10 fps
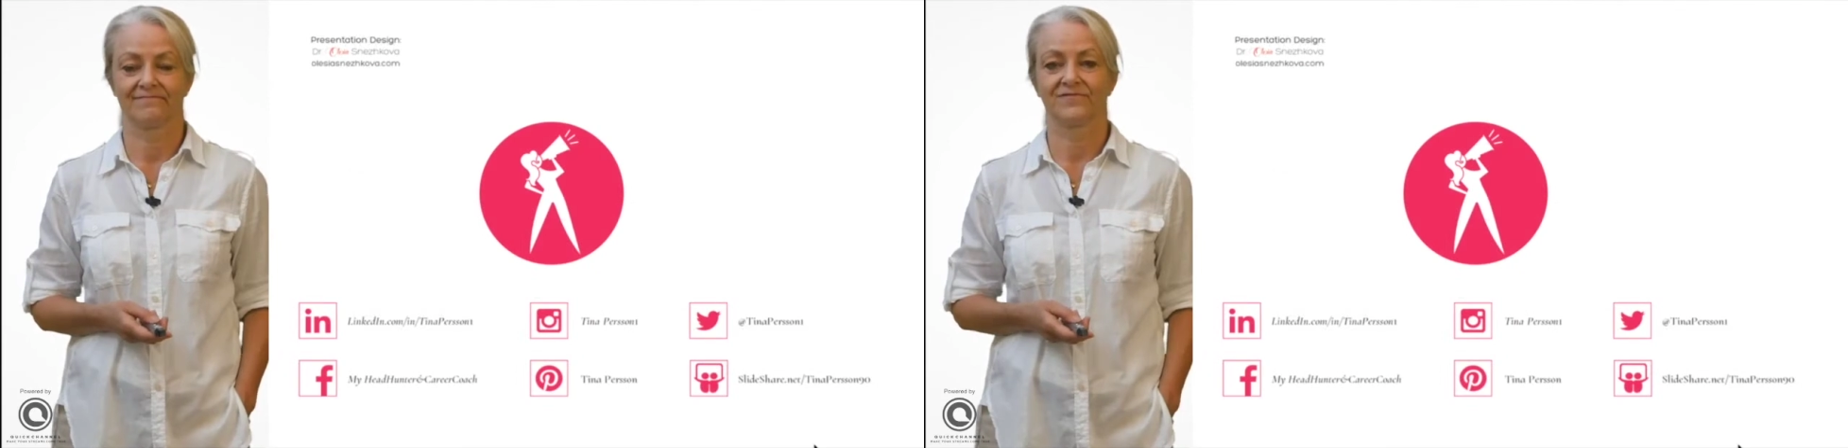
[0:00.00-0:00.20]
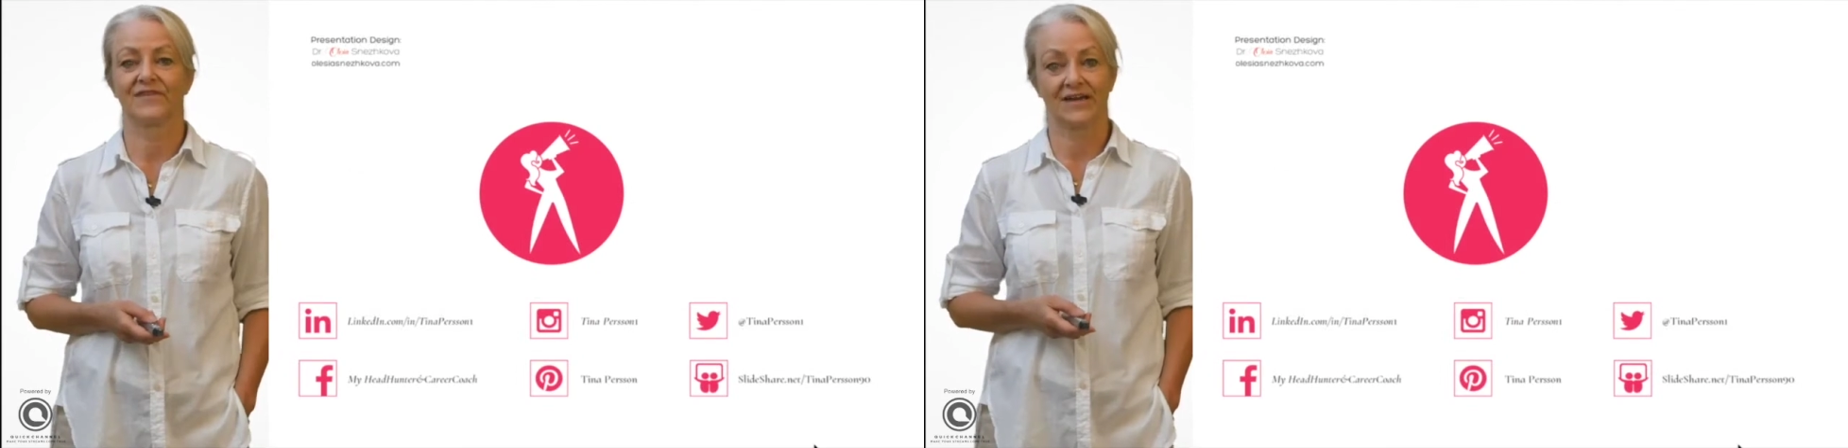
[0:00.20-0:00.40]

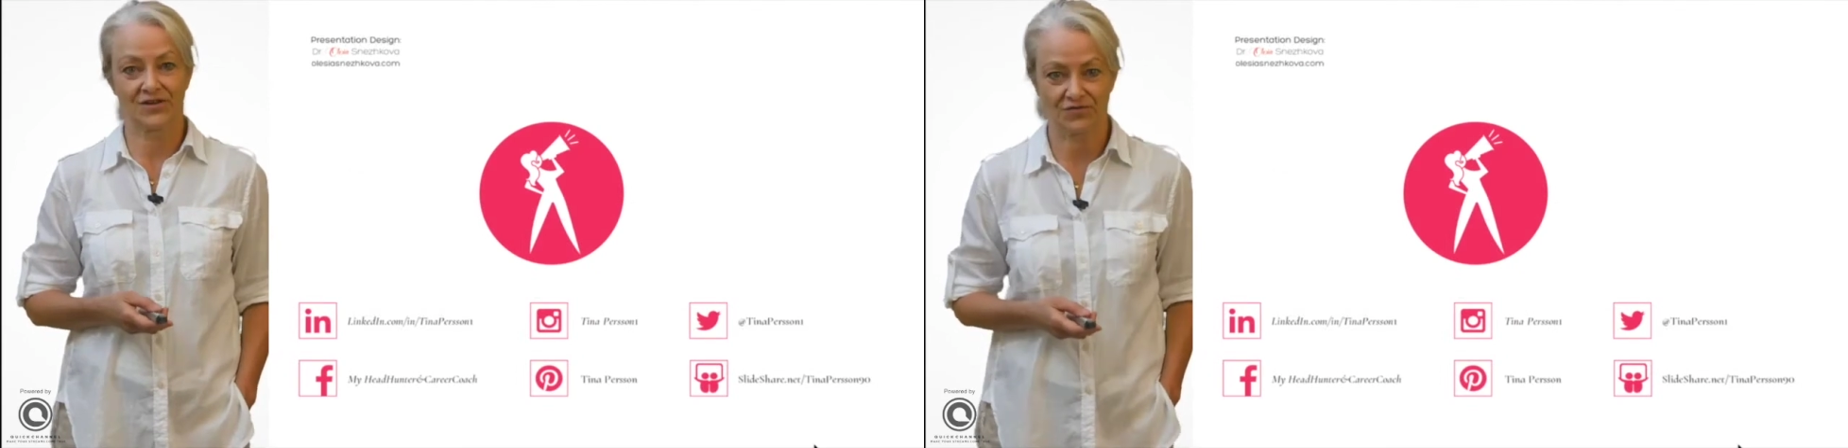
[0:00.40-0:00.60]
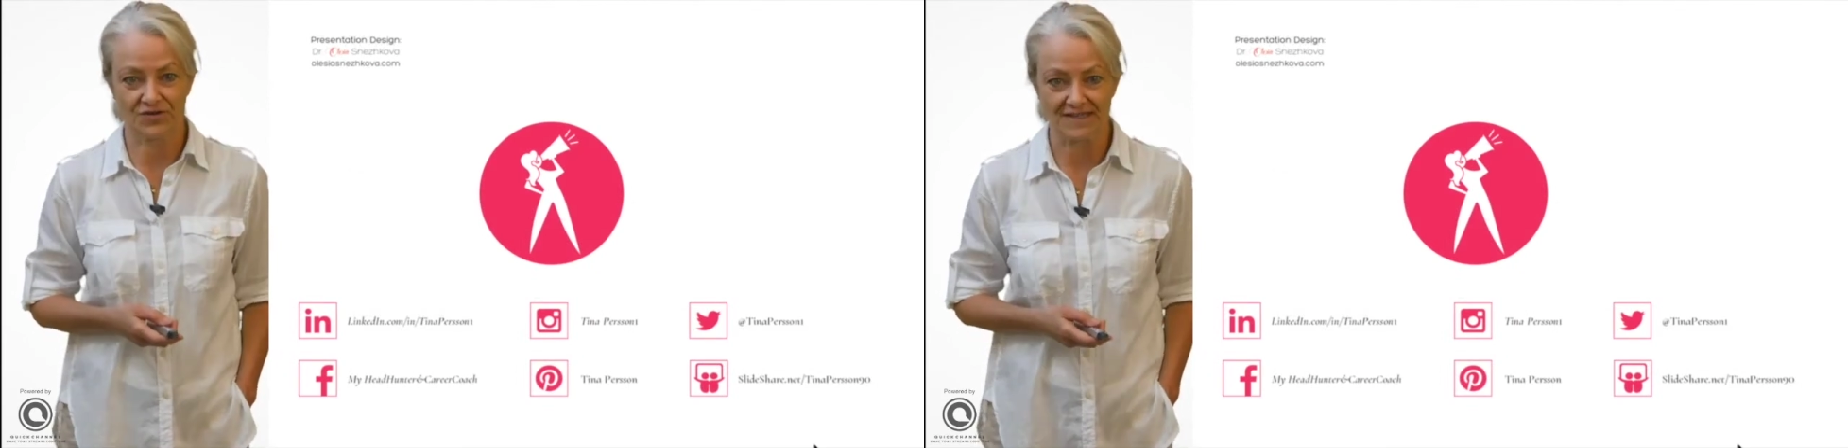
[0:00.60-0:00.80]
Thank
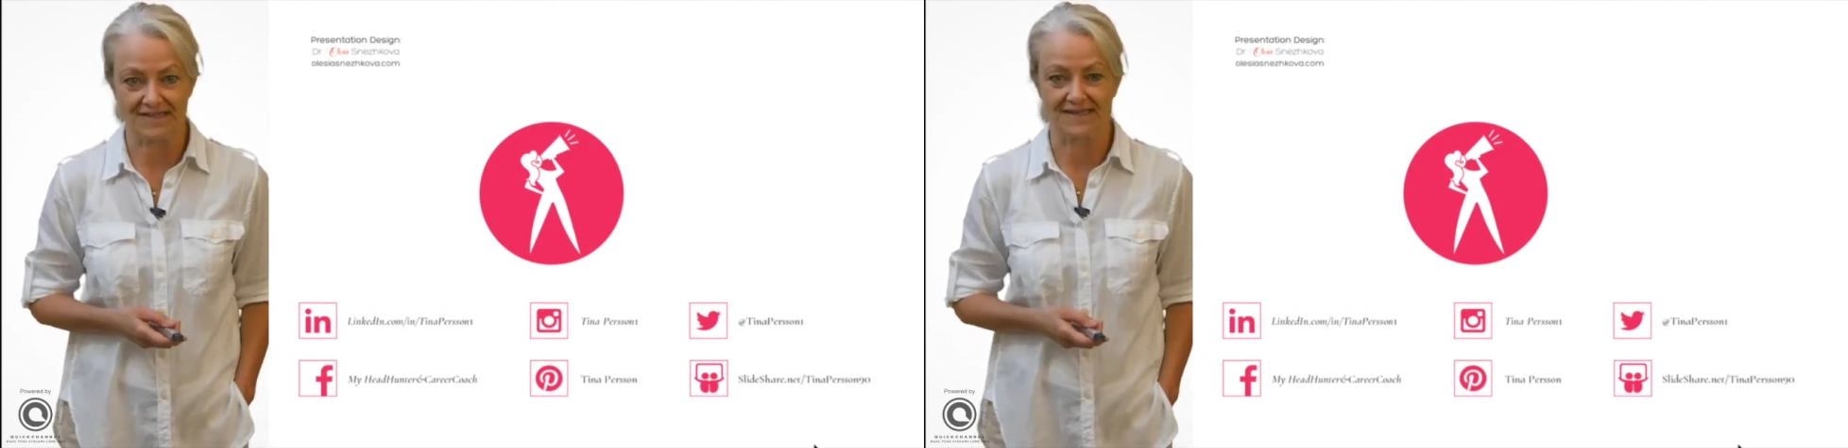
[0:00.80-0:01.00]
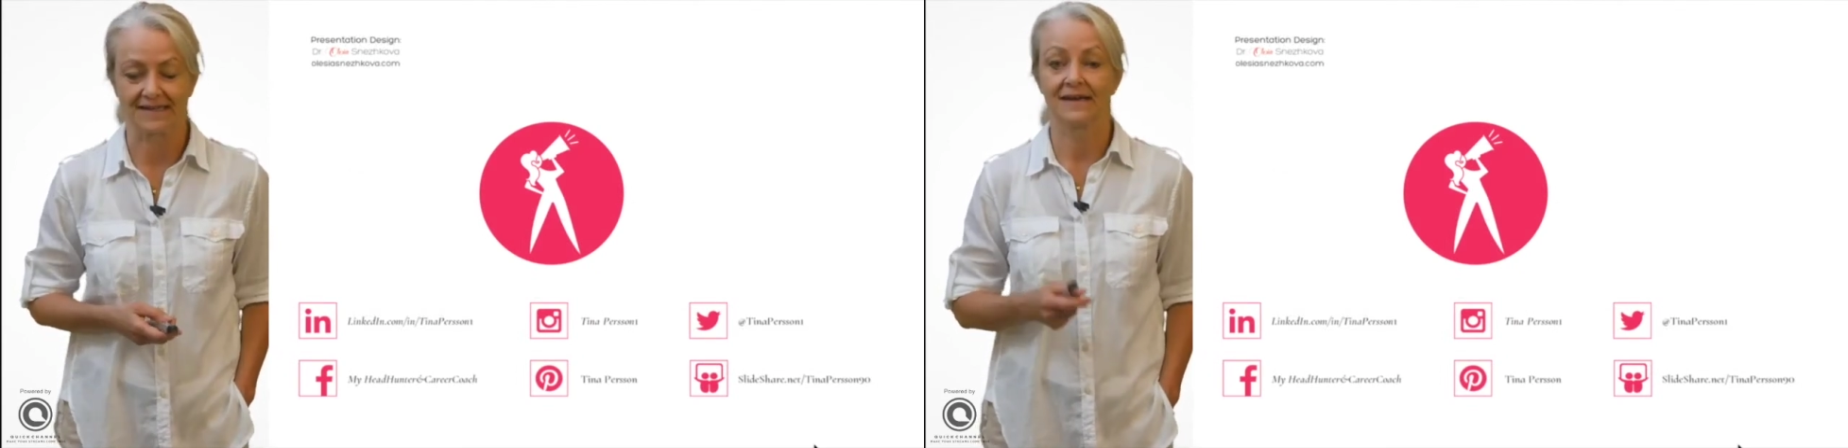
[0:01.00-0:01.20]
you for
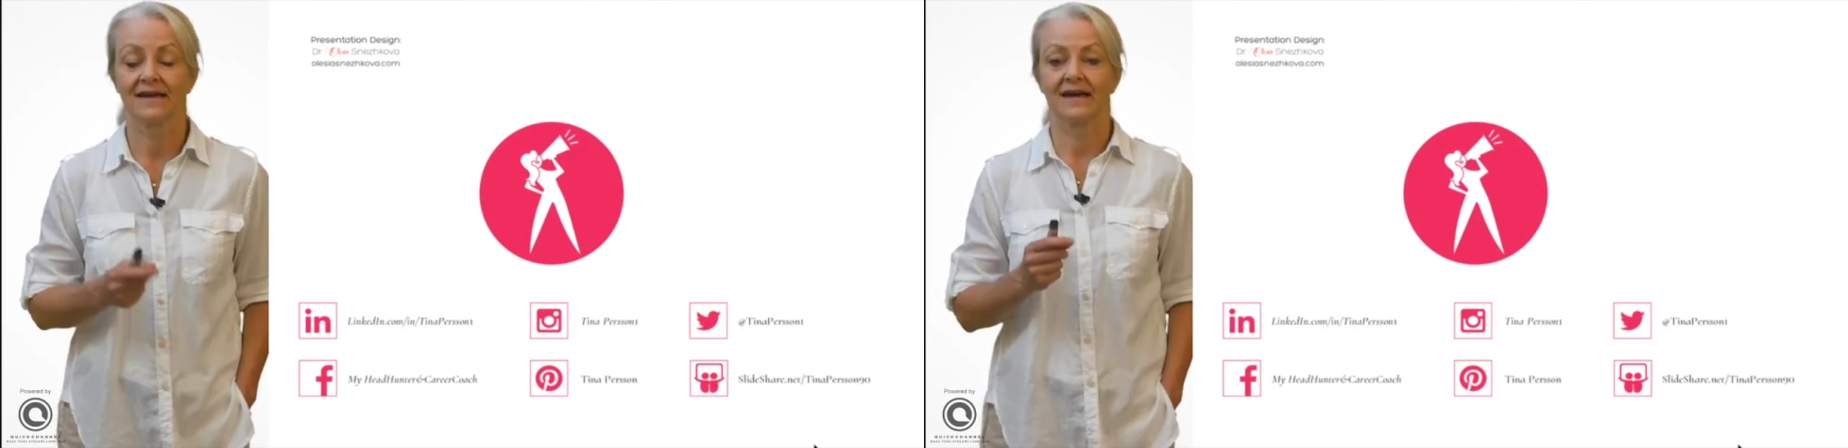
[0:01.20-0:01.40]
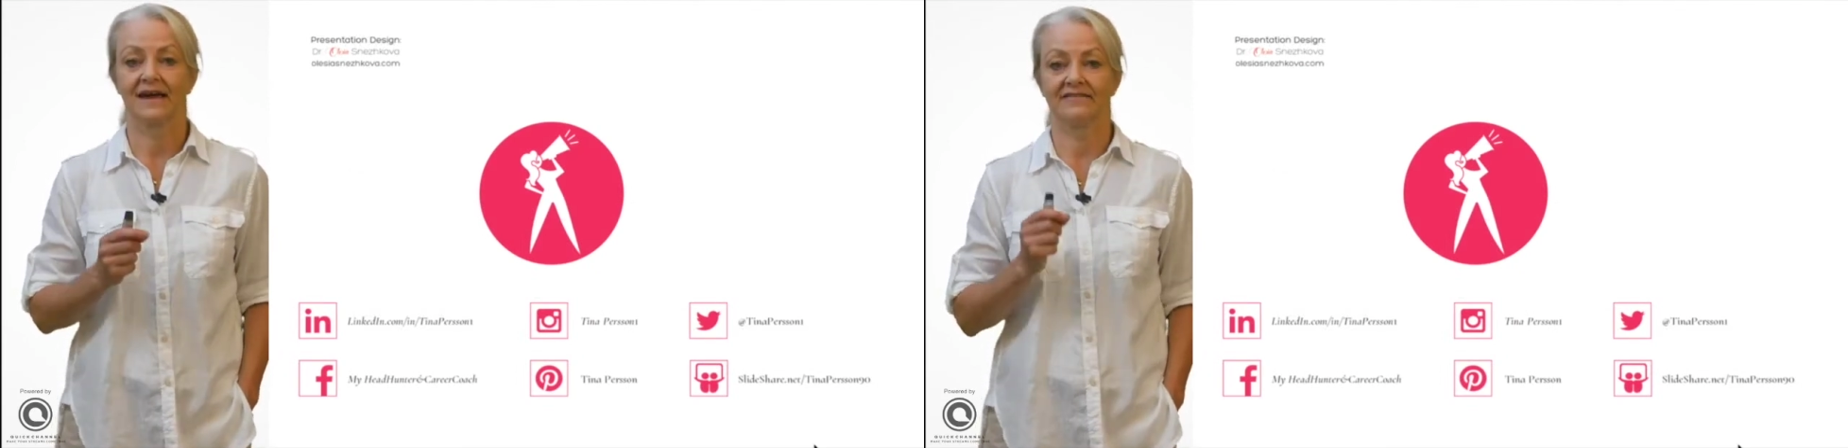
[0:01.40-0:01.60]
listening.
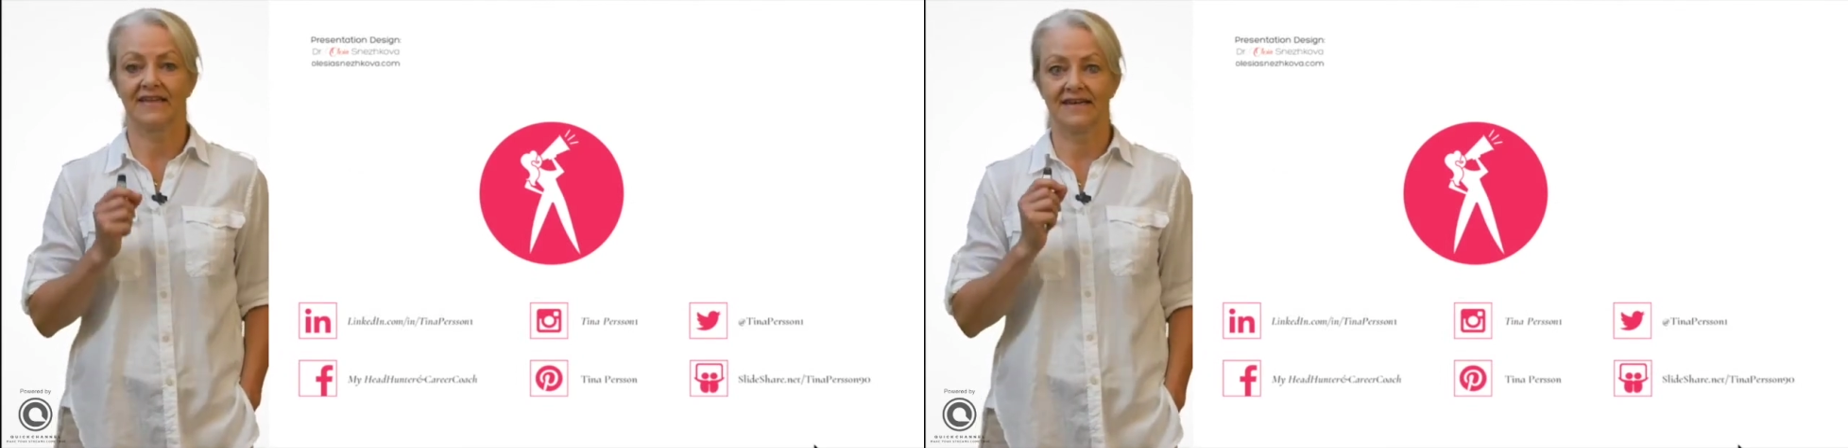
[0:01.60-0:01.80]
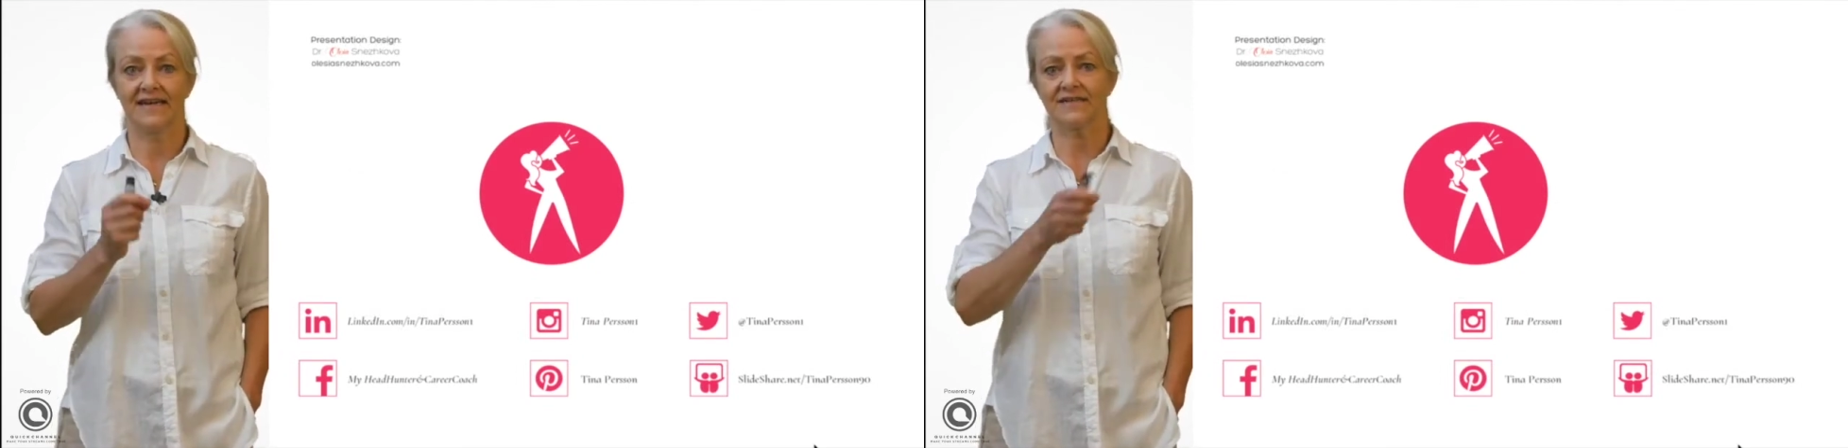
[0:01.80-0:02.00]
And the
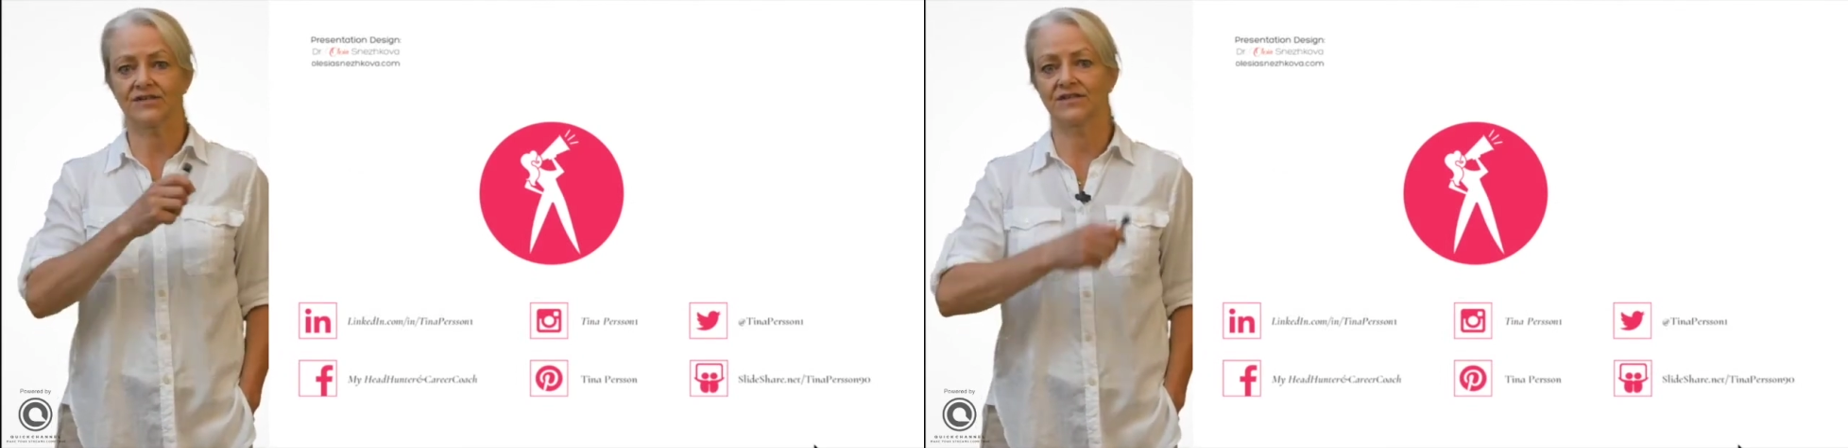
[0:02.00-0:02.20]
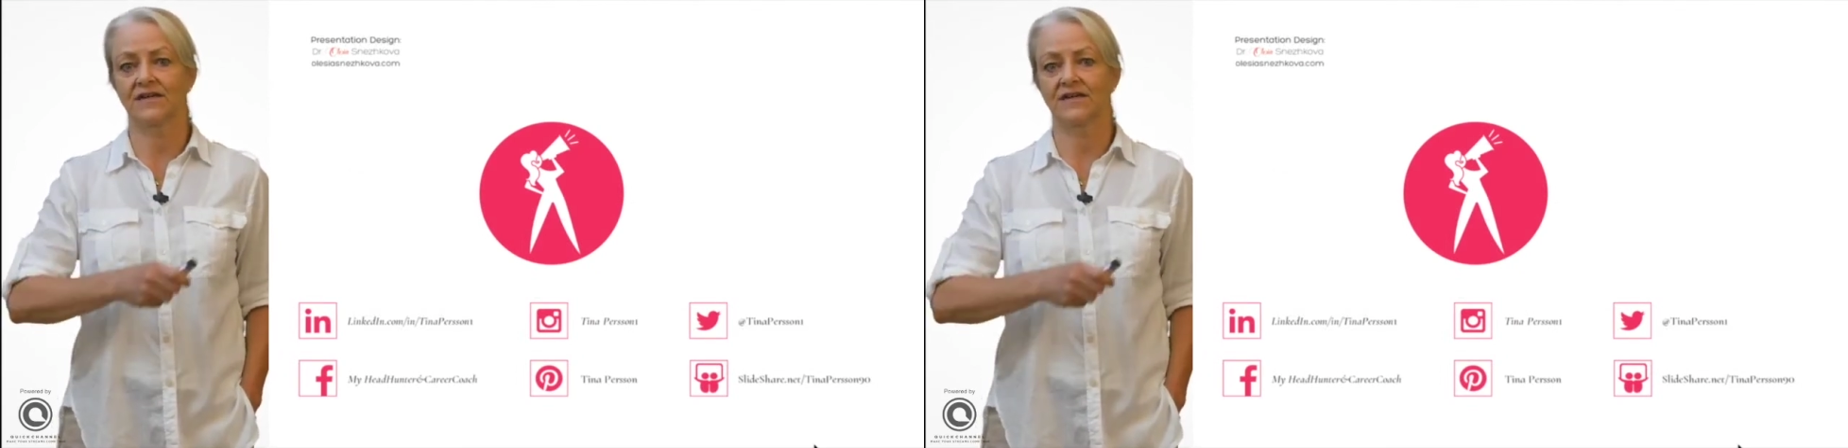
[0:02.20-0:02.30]
next